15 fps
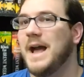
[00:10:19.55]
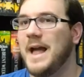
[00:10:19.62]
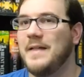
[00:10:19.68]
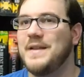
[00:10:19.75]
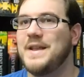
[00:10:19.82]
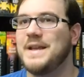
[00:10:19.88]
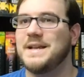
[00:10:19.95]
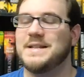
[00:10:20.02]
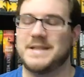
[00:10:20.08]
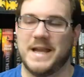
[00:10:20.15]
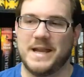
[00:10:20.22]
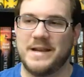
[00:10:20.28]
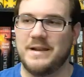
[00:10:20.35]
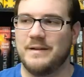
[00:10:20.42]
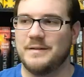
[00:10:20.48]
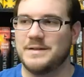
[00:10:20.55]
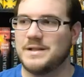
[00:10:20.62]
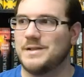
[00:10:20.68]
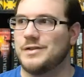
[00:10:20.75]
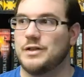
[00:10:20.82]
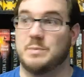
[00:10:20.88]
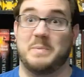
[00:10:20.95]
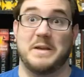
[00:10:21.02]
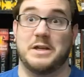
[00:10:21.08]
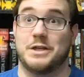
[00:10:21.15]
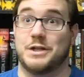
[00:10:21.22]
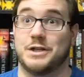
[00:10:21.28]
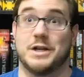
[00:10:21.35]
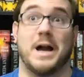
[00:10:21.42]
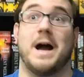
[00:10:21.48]
And then he continues to just be
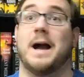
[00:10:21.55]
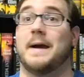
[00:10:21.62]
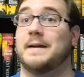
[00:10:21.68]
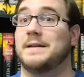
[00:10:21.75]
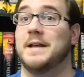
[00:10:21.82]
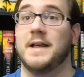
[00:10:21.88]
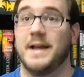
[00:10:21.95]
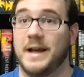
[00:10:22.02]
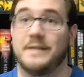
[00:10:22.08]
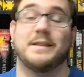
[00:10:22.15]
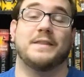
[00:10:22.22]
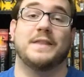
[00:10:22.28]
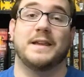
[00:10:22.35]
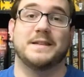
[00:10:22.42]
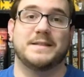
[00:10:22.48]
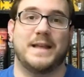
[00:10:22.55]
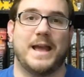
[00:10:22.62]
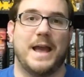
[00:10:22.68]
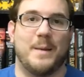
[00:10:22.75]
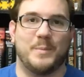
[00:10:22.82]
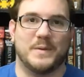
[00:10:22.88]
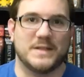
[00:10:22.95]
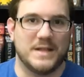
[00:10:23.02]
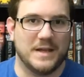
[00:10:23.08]
shocked at the things that happen.